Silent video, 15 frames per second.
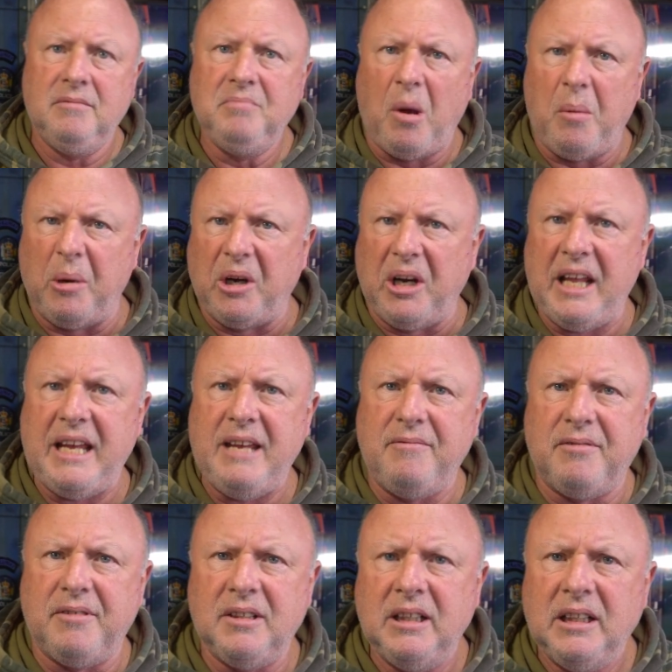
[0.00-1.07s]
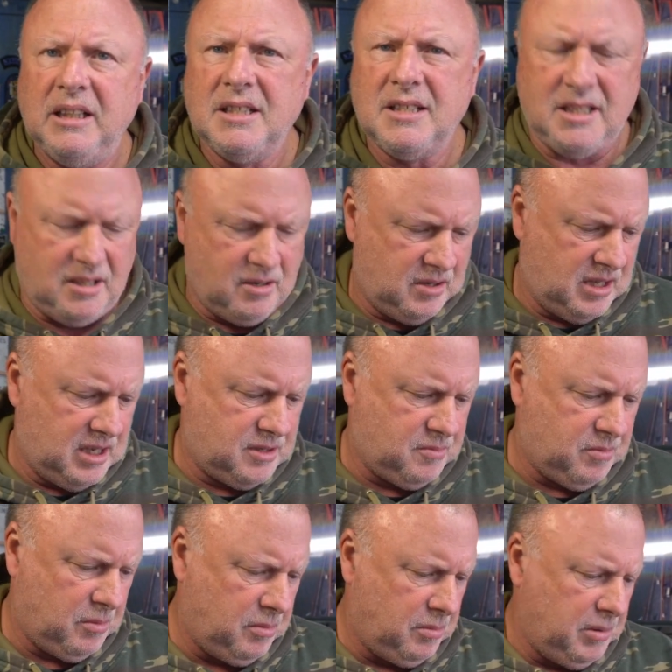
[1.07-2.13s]
Not on leave, so that's
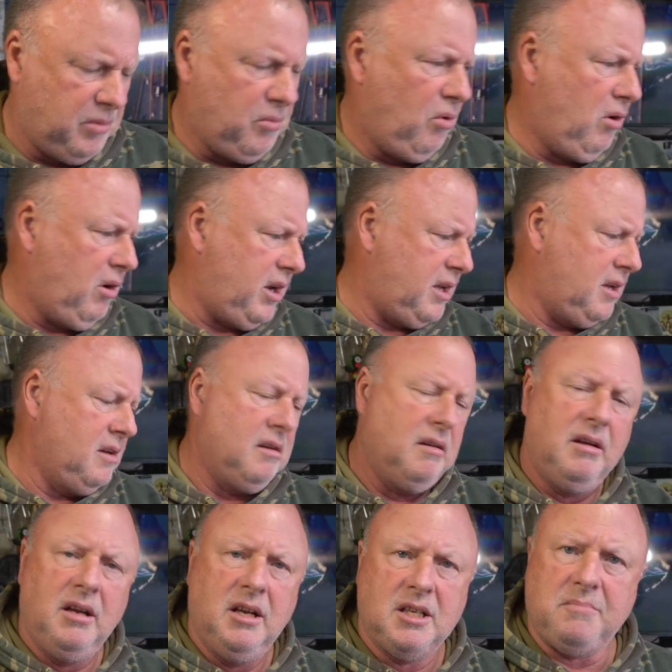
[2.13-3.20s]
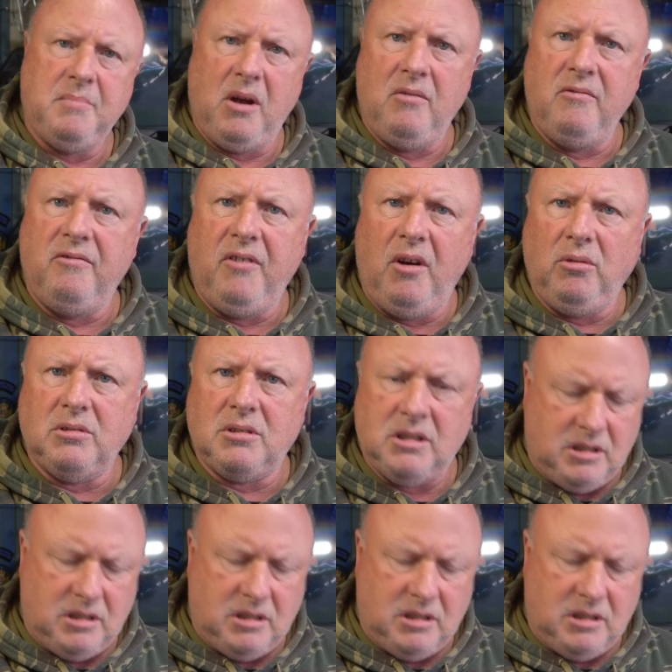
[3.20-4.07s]
probably why. It's my own fault.